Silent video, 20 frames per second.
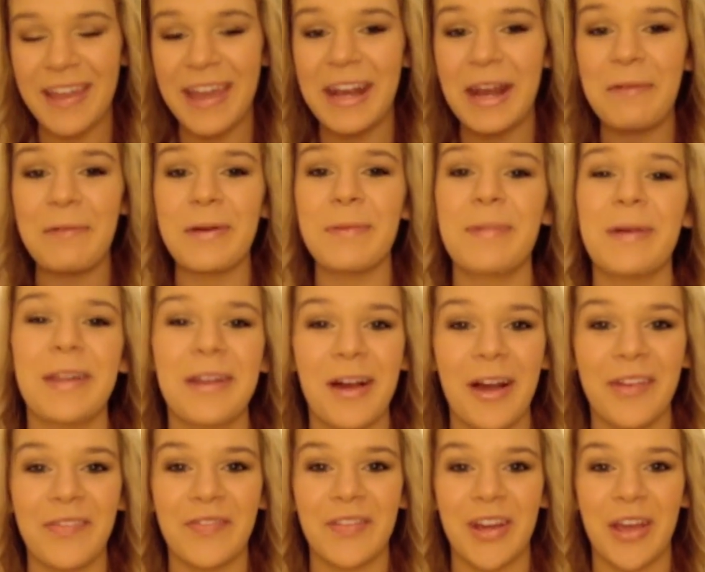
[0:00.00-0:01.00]
And I would put it
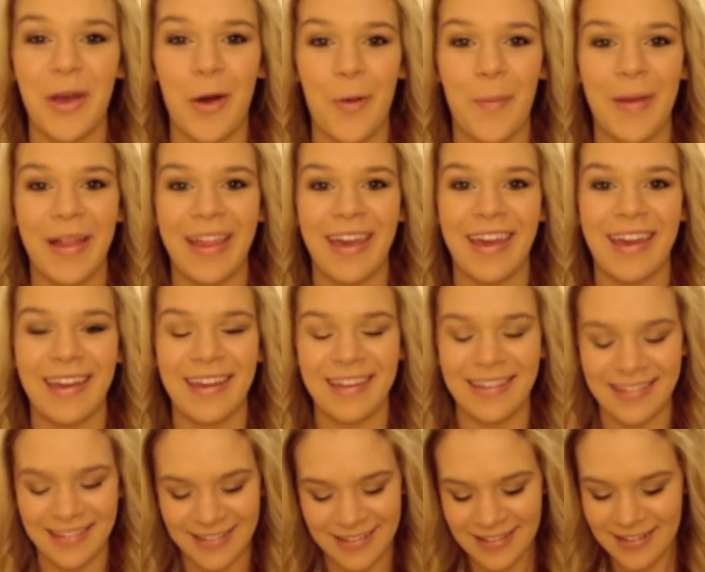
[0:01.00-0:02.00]
on for you, but
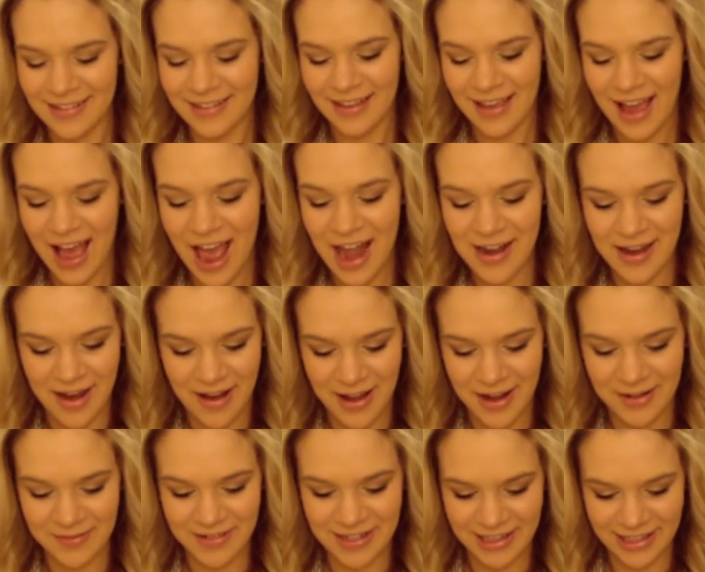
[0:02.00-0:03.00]
like, I don't know,
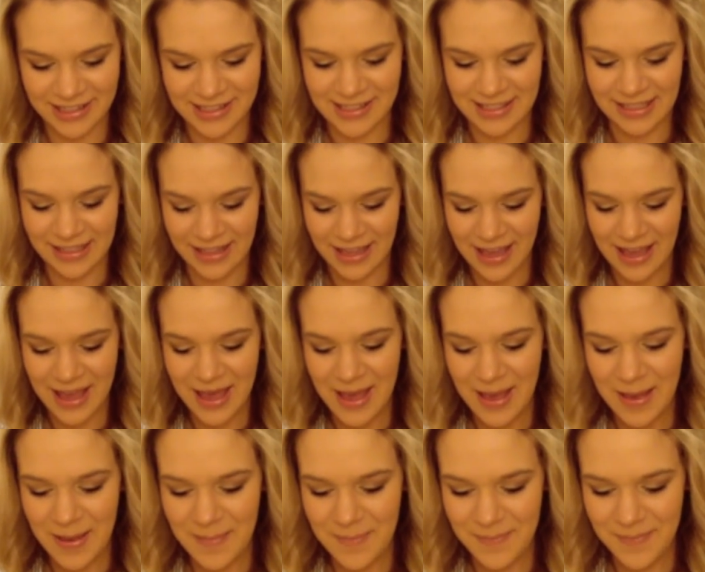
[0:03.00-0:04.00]
I don't want to look silly.
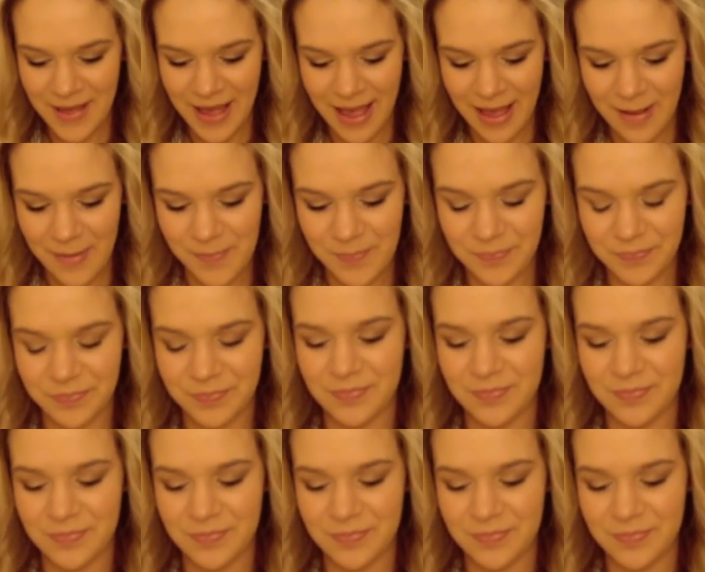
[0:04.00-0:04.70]
But